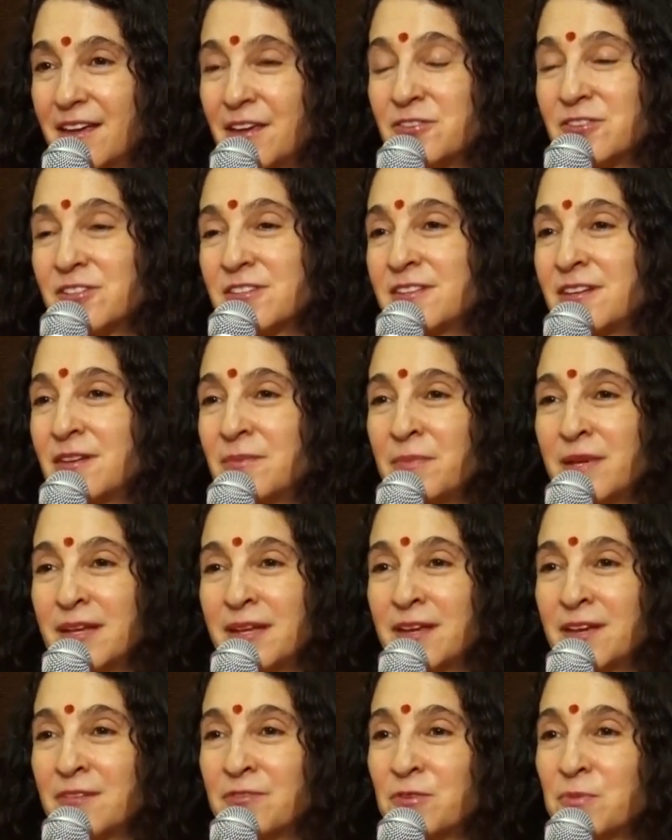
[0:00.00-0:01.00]
You just need me
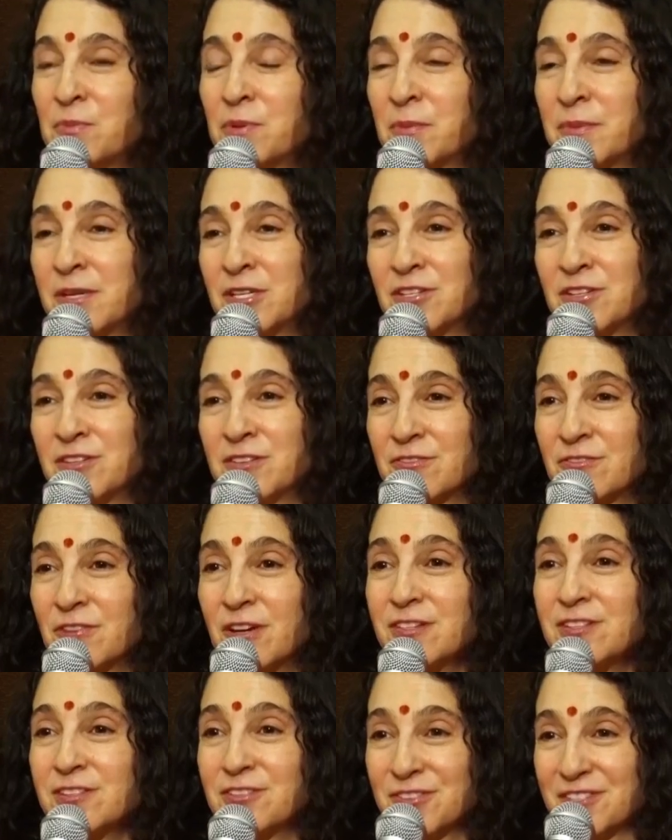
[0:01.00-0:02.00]
to give you permission to
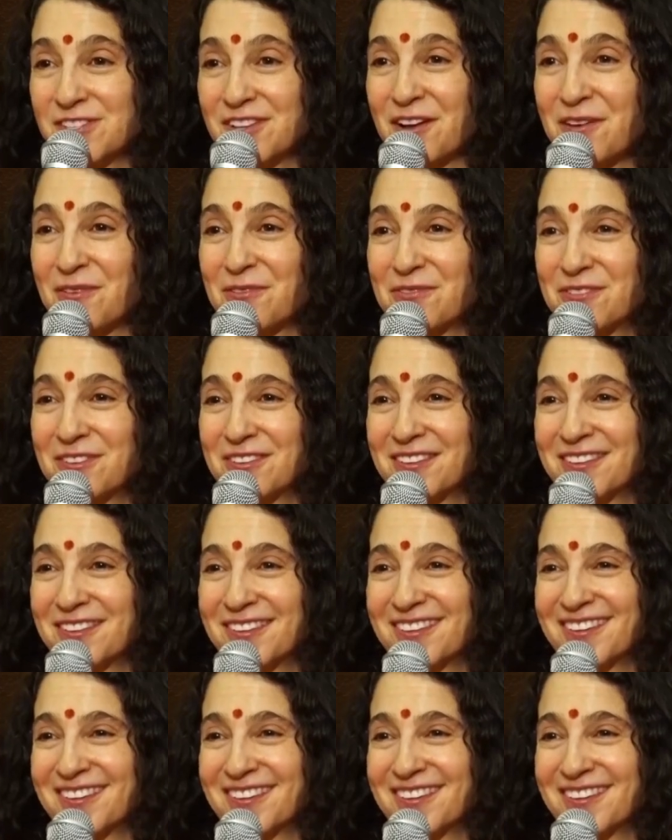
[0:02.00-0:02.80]
trust yourself